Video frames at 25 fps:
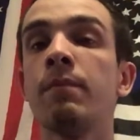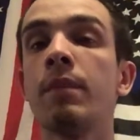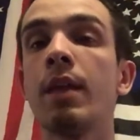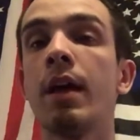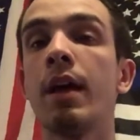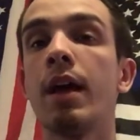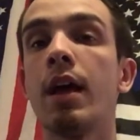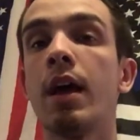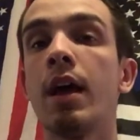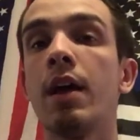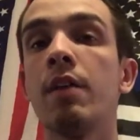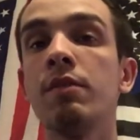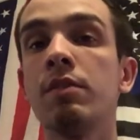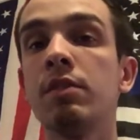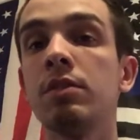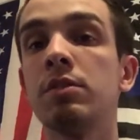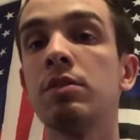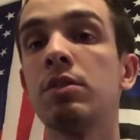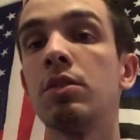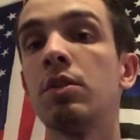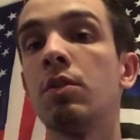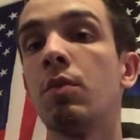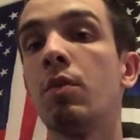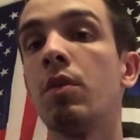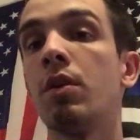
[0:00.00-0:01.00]
that every
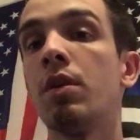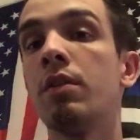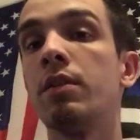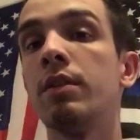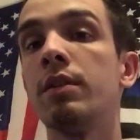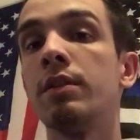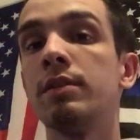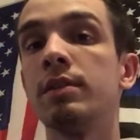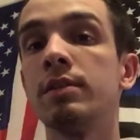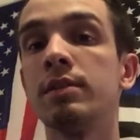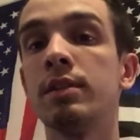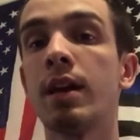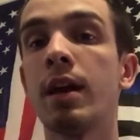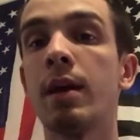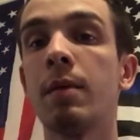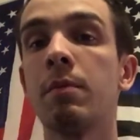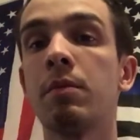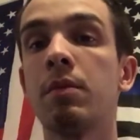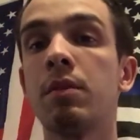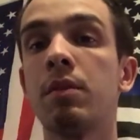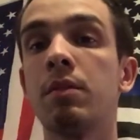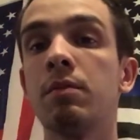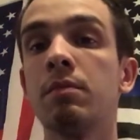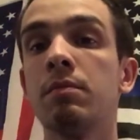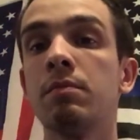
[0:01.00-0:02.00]
single one of these is
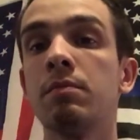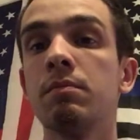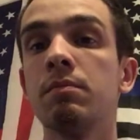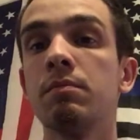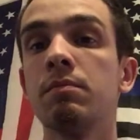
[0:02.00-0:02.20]
happening.